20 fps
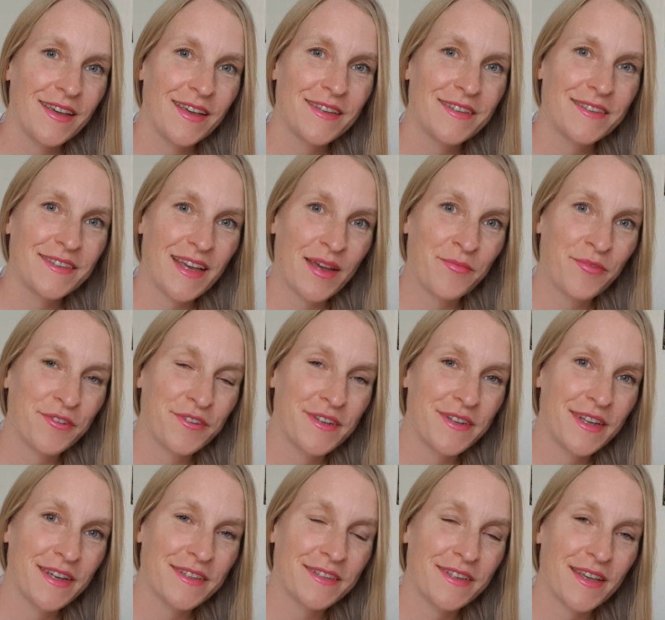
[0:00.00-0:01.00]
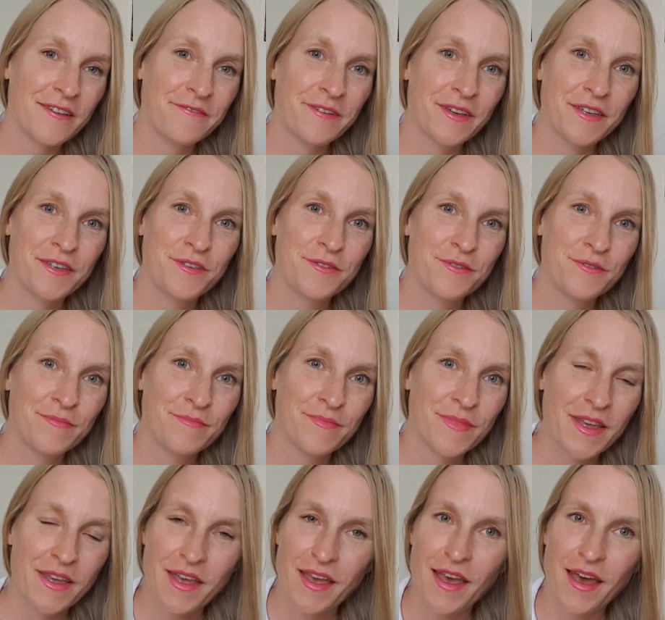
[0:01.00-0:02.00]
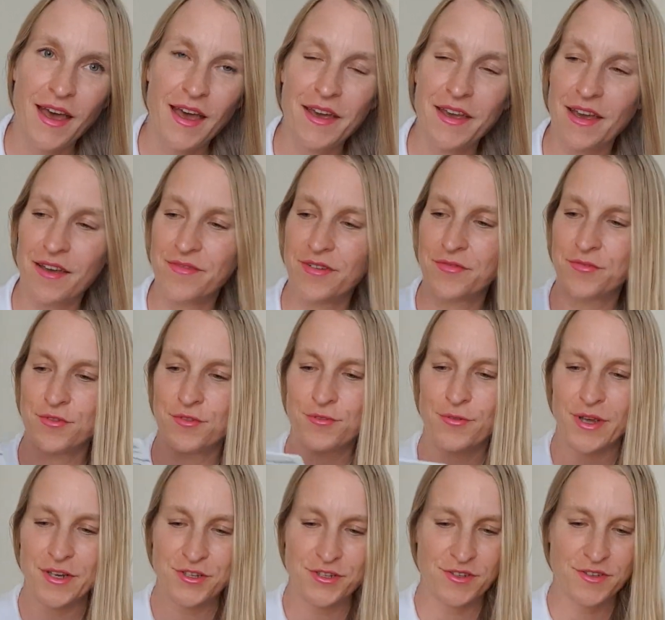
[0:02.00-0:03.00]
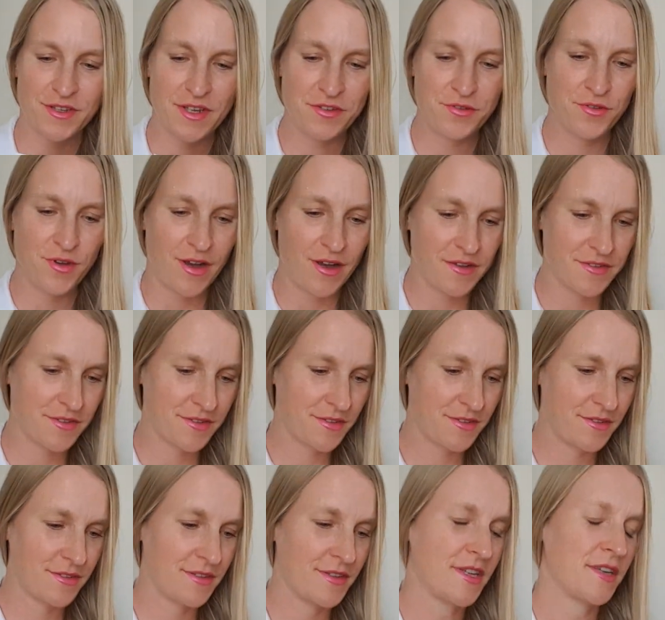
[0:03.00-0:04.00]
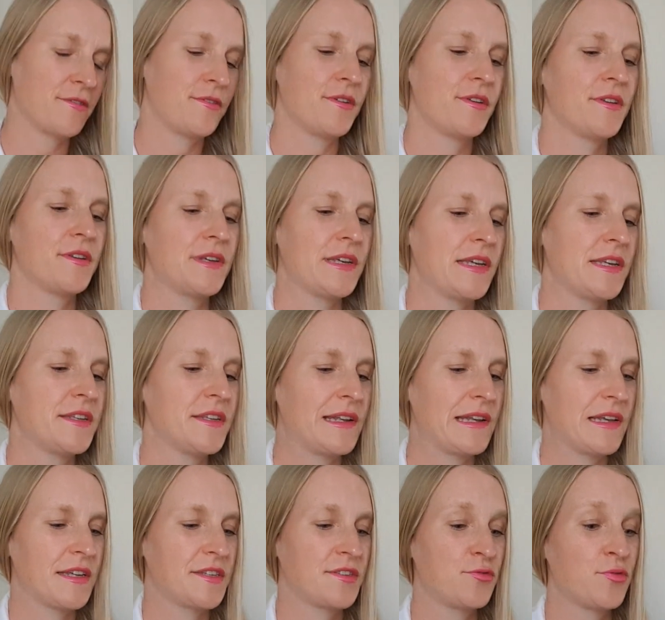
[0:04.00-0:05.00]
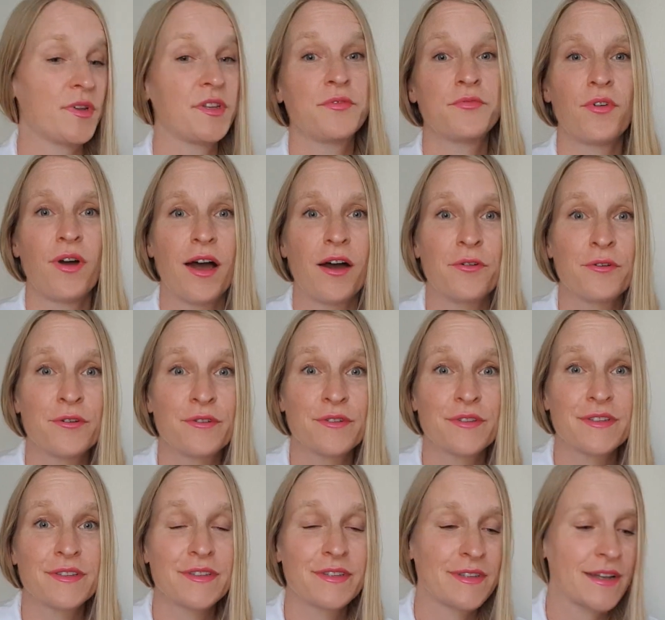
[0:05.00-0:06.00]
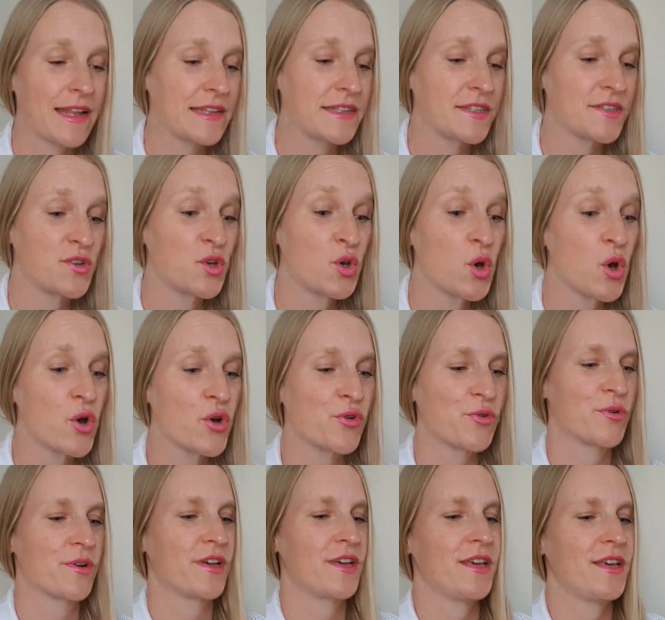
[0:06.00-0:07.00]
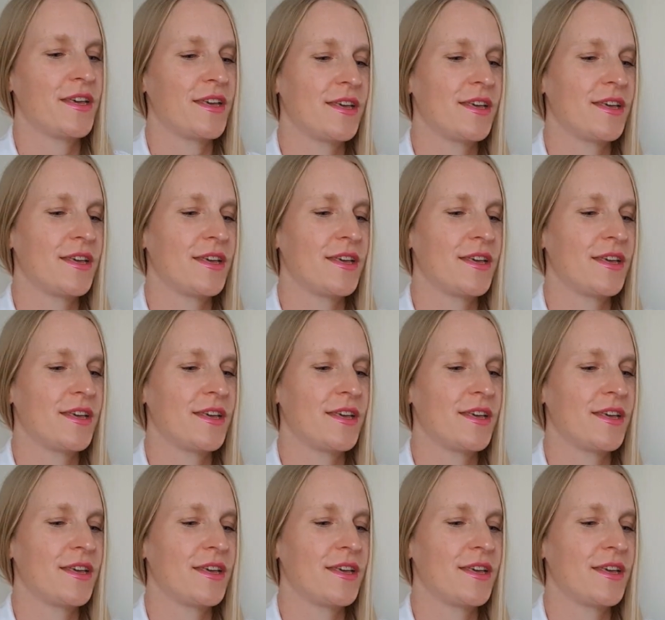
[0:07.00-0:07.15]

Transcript: It's time for the next FAQ. I have a few questions that you asked in the last 24 hours. Let's go.